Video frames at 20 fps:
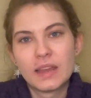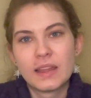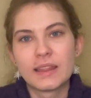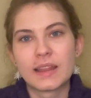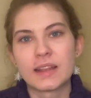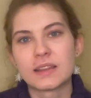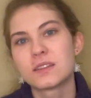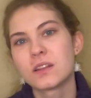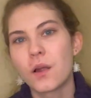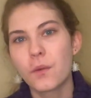
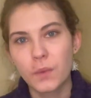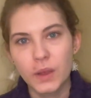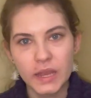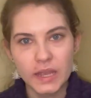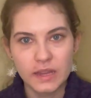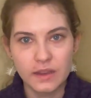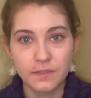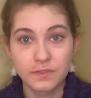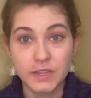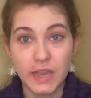that's not really
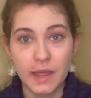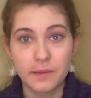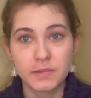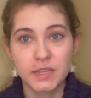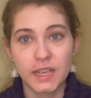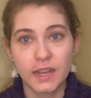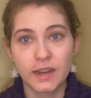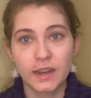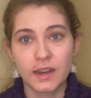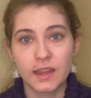enough time to
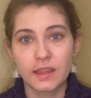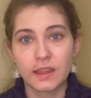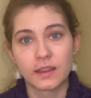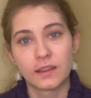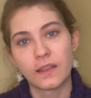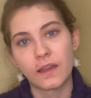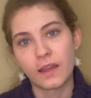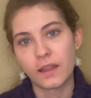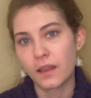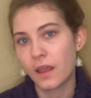get anything
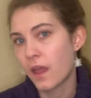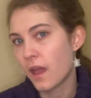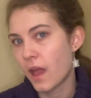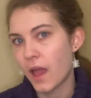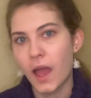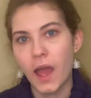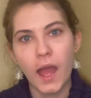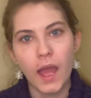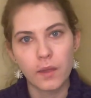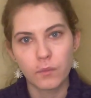done,
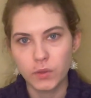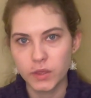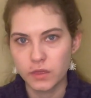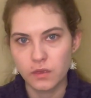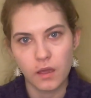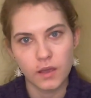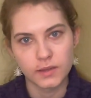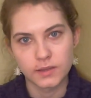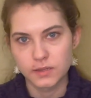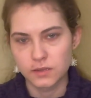I would
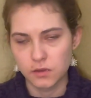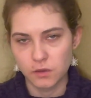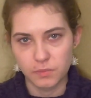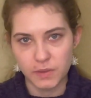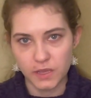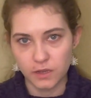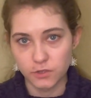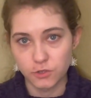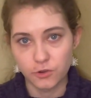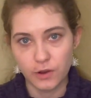not still
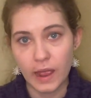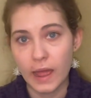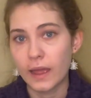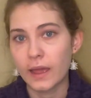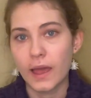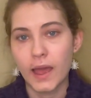be on track.